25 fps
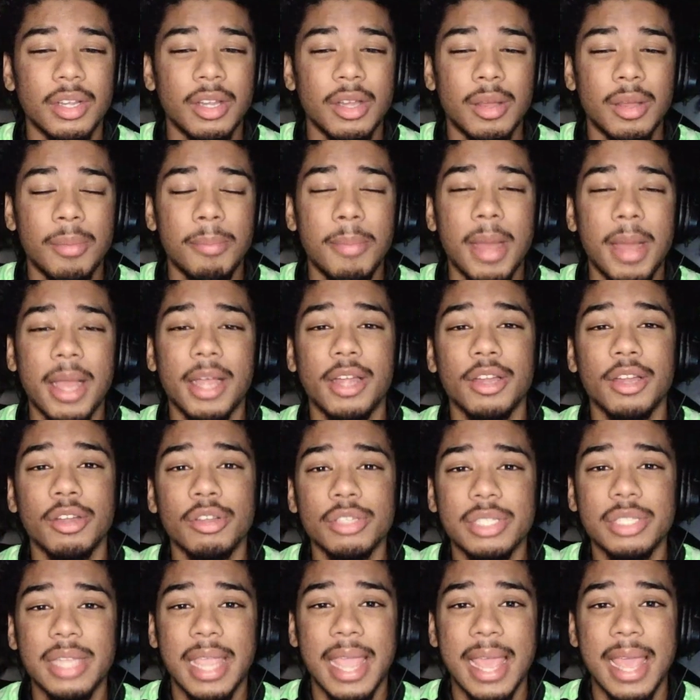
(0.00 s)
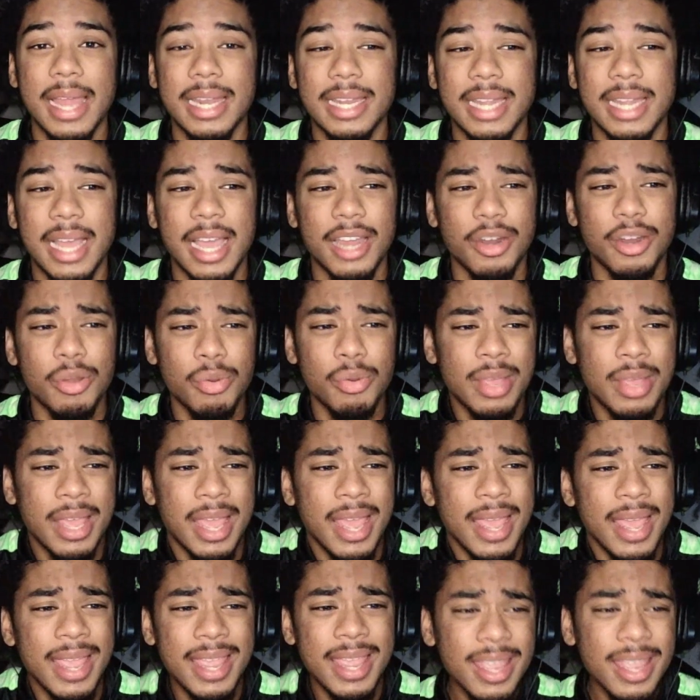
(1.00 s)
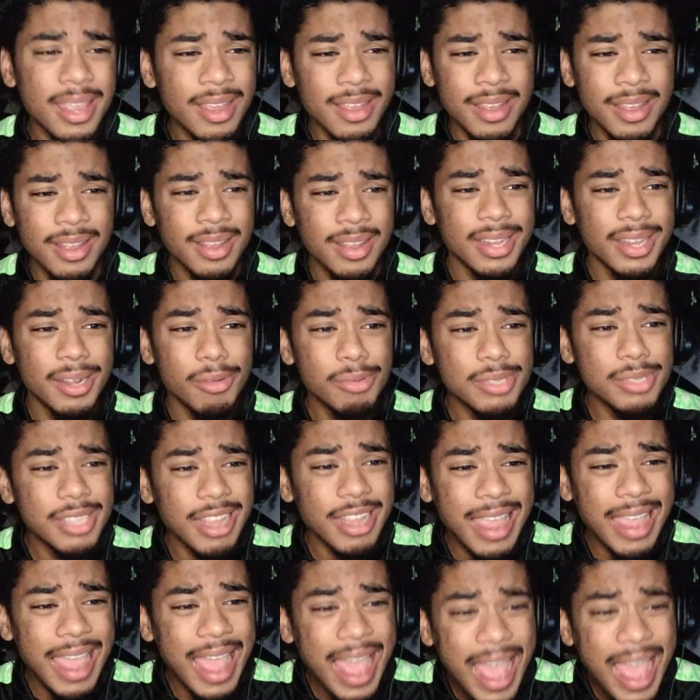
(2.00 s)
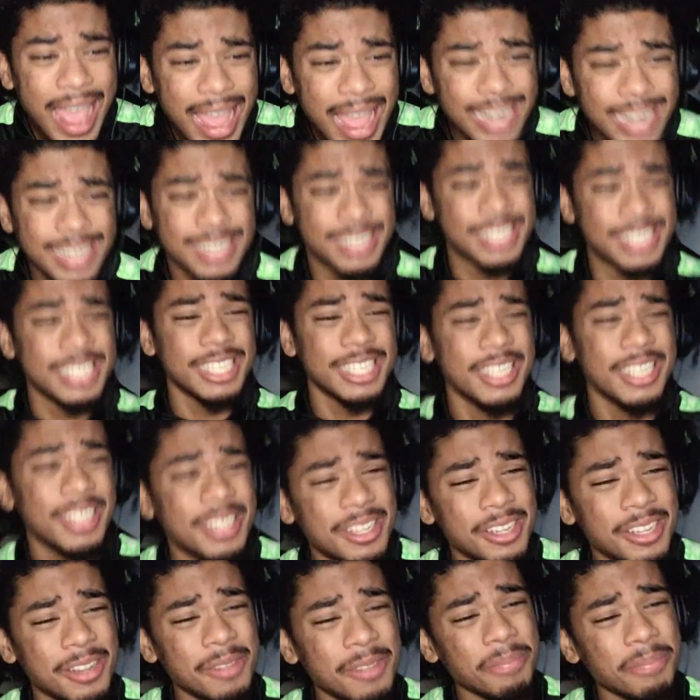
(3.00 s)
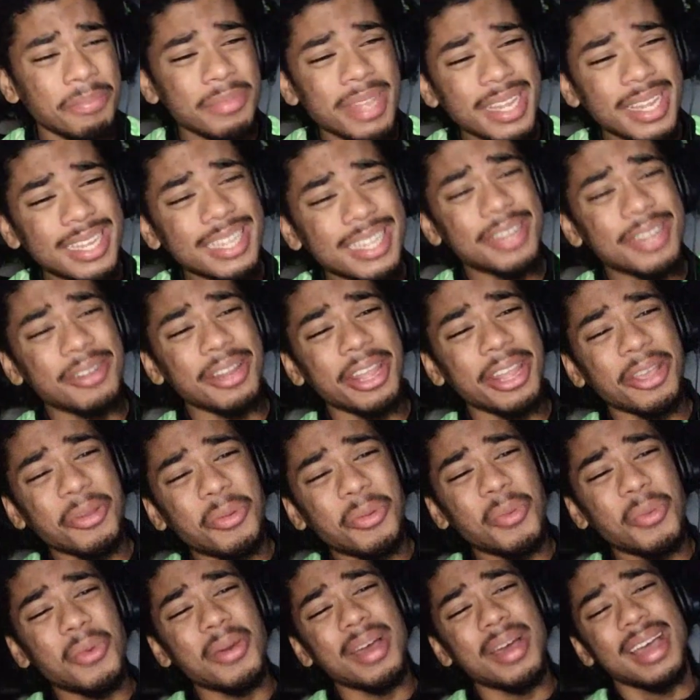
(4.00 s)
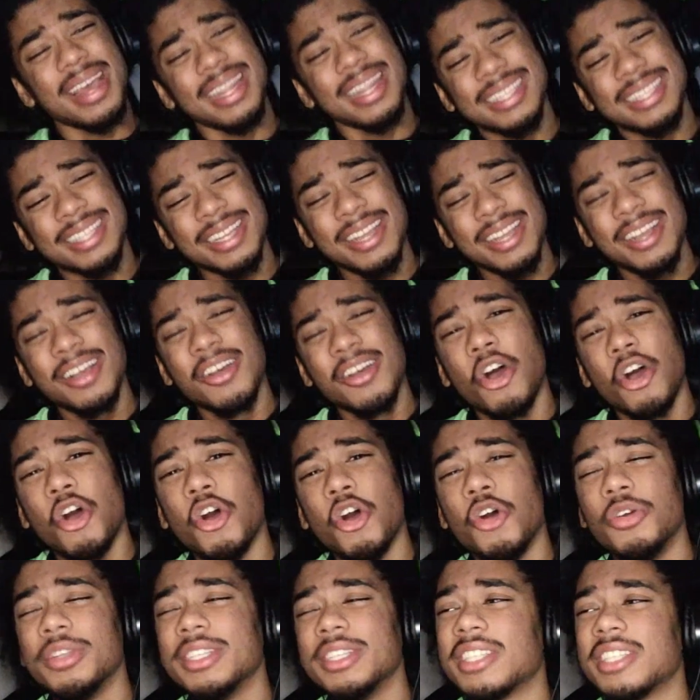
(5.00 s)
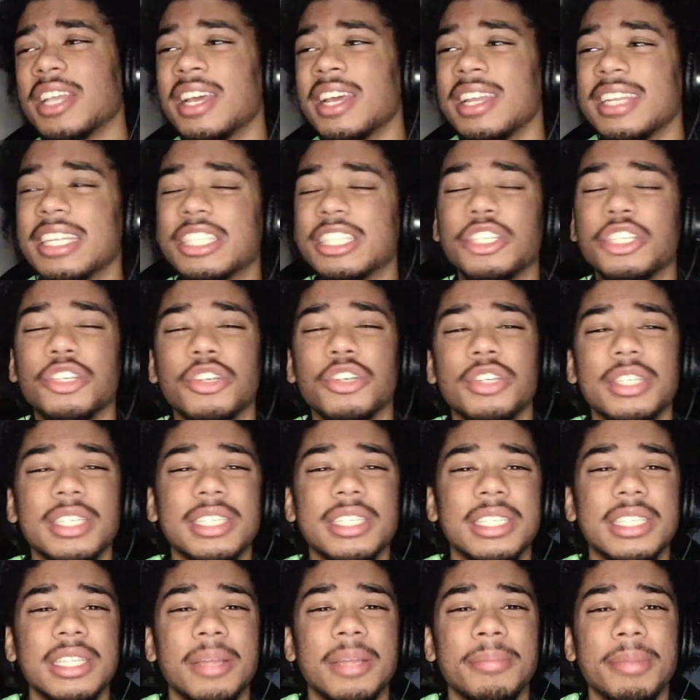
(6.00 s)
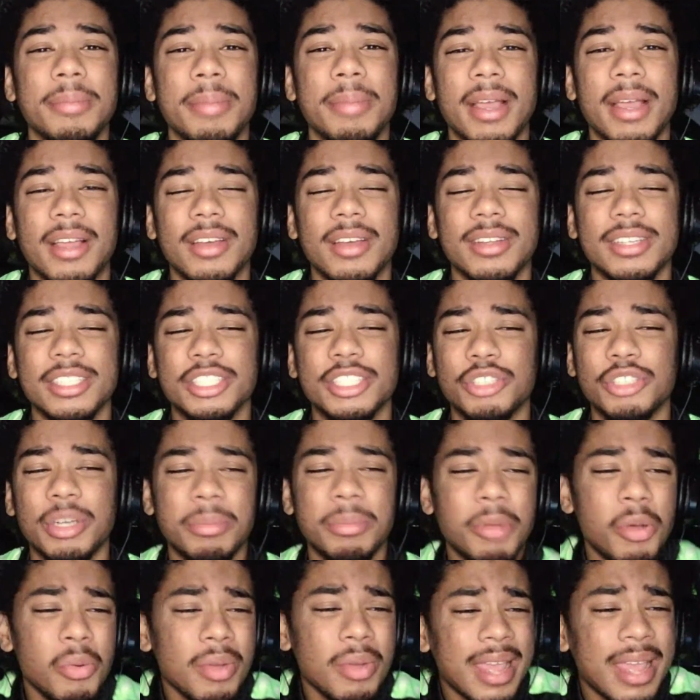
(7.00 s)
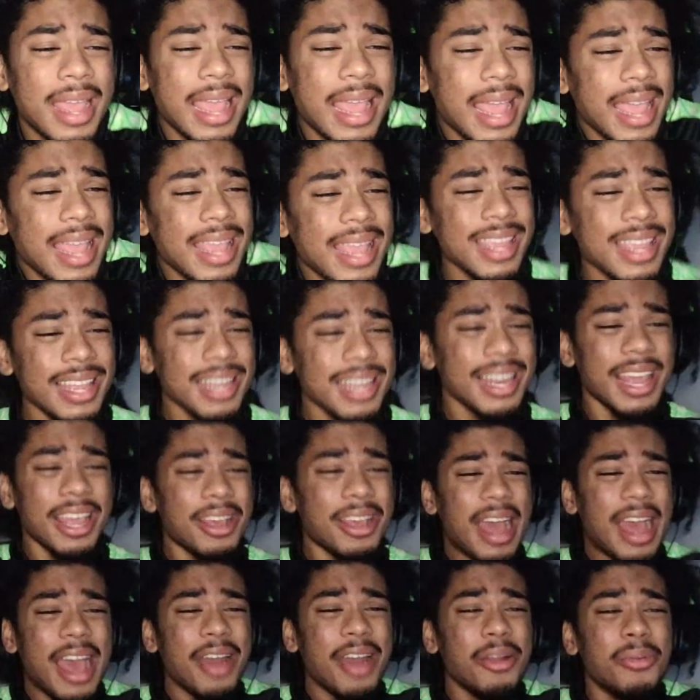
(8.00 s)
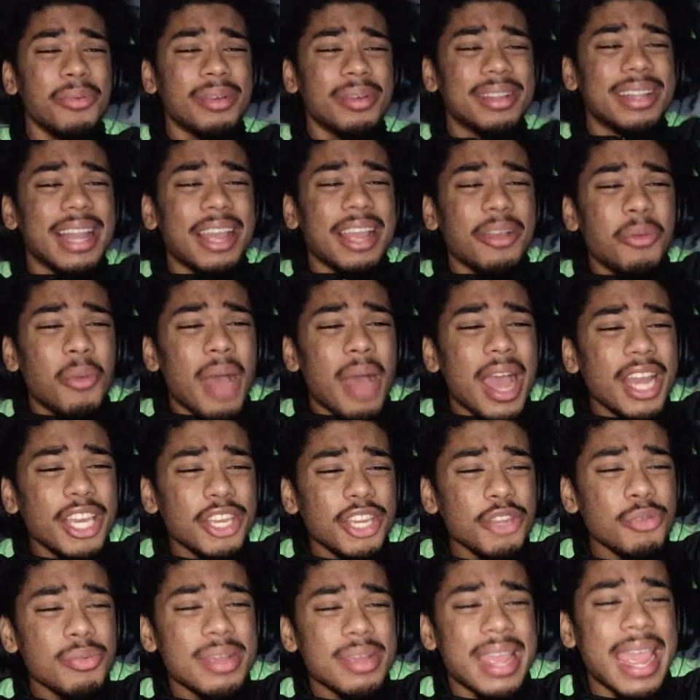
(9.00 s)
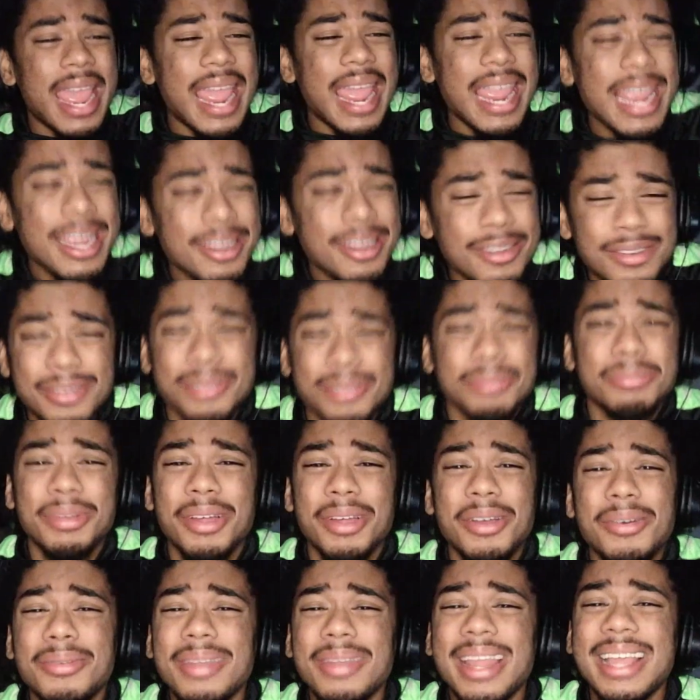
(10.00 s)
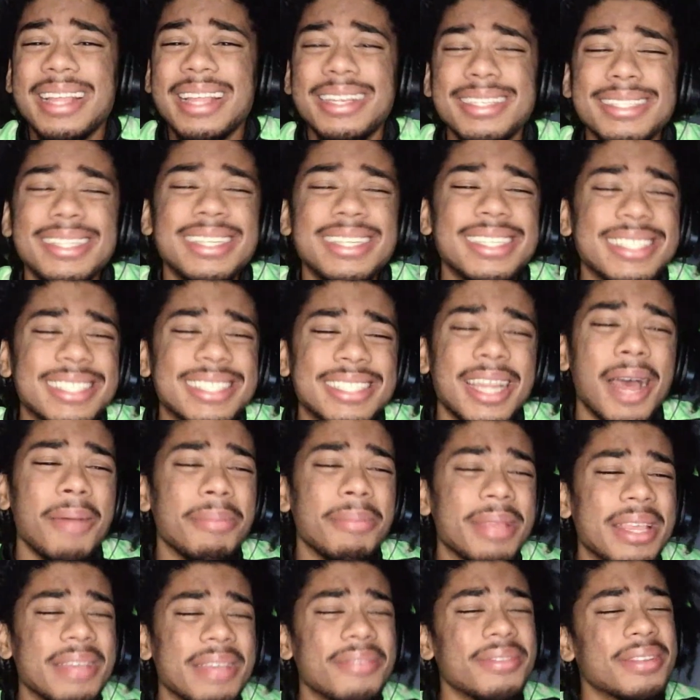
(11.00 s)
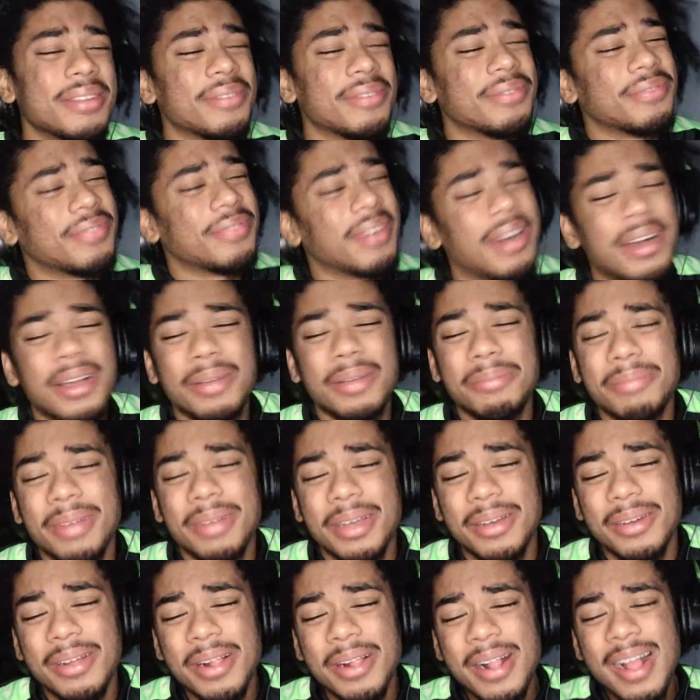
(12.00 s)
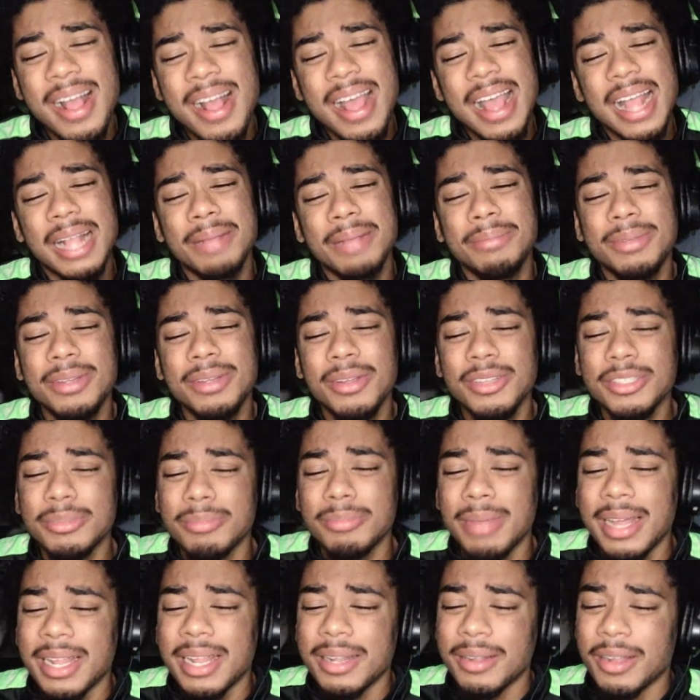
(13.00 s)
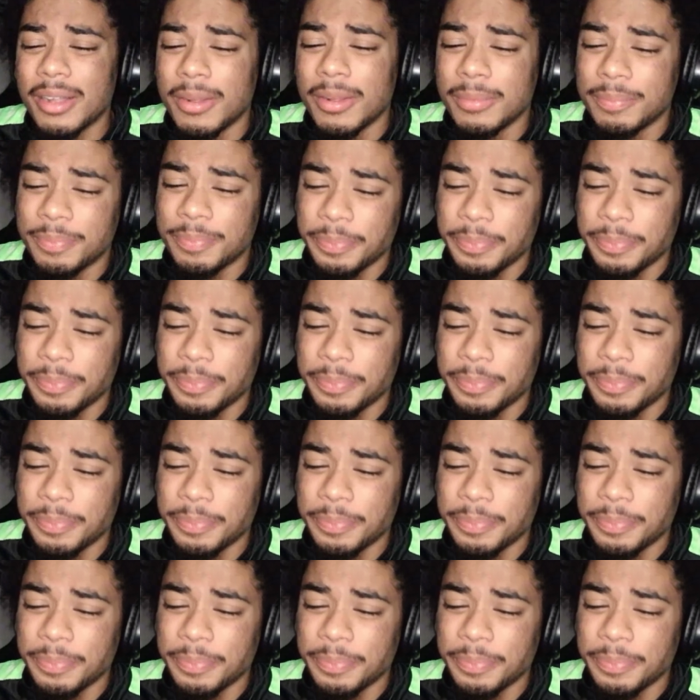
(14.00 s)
My girl's cat died. Okay? That was a cat. My nigga, like, what? Oh, this girl didn't DM me back on Instagram. Okay? Like, why do you care, bro? Like, nigga, stop giving the fuck, bro. Hey, but those are my,